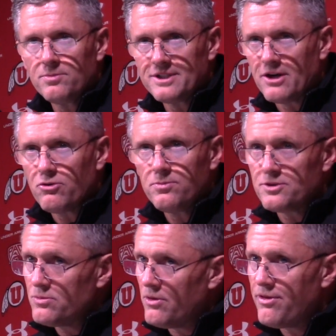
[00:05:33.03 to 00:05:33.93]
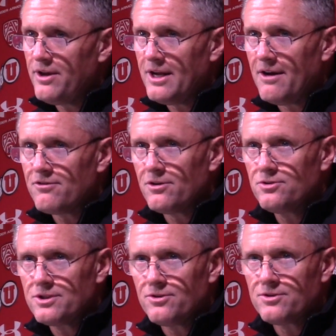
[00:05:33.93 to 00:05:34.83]
because that group is real thin after
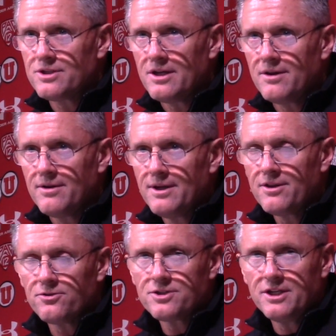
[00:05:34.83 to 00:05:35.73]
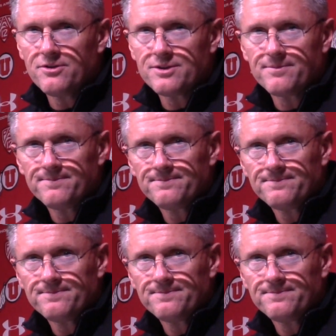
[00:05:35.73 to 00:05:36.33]
losing those seniors.